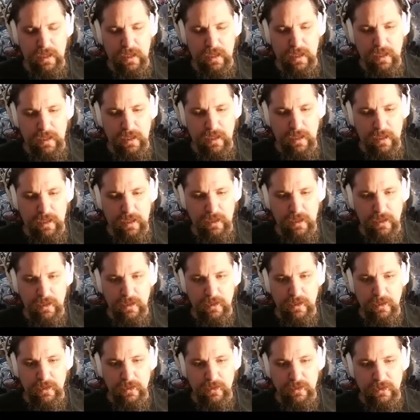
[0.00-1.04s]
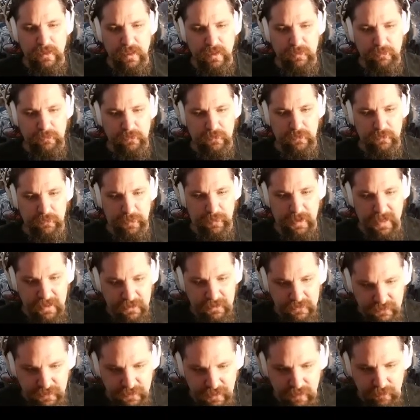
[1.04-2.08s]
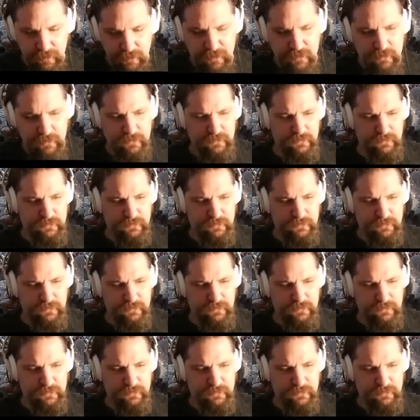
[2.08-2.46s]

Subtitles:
I have a little backstabber.